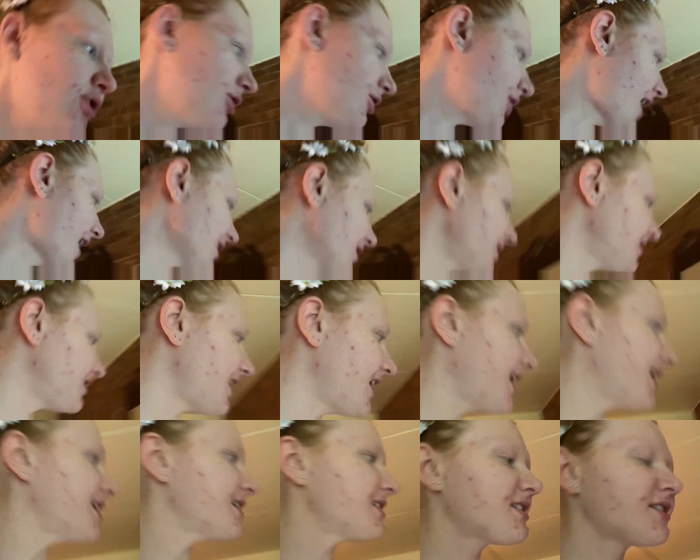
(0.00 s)
at the
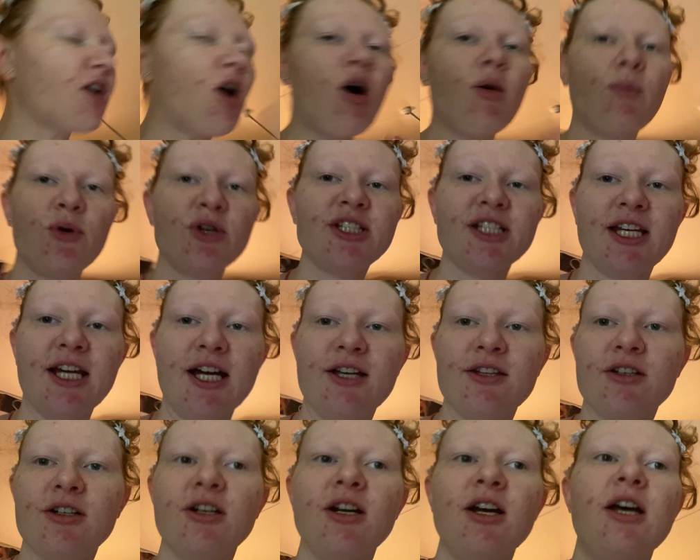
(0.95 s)
desk, all put
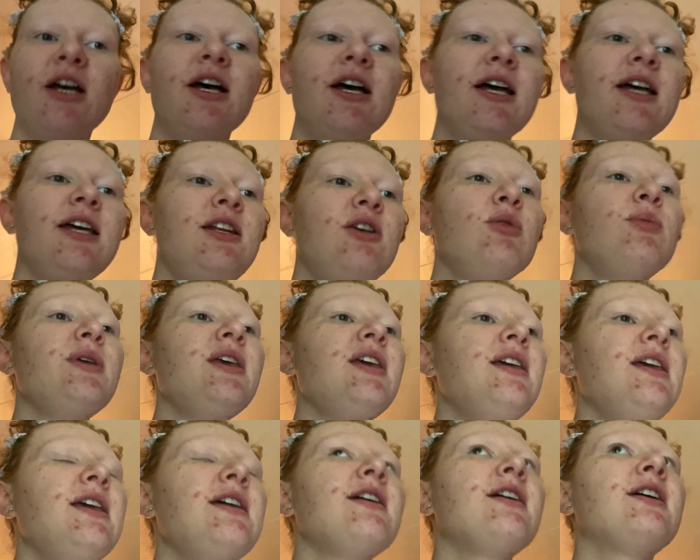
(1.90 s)
together, and it'll
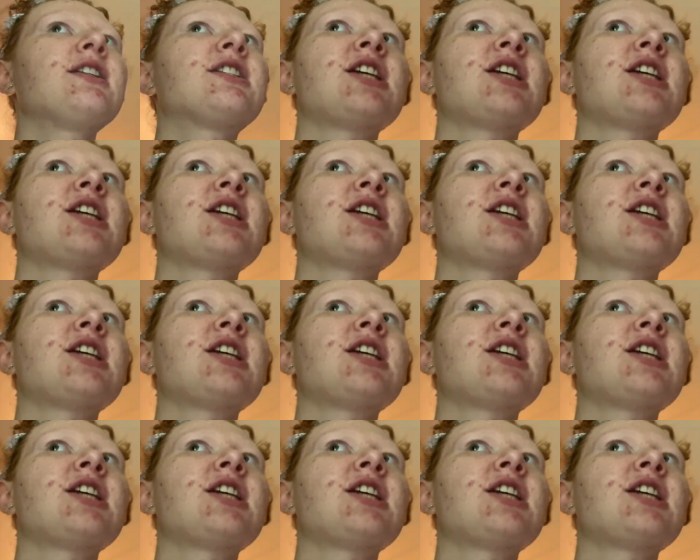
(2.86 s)
be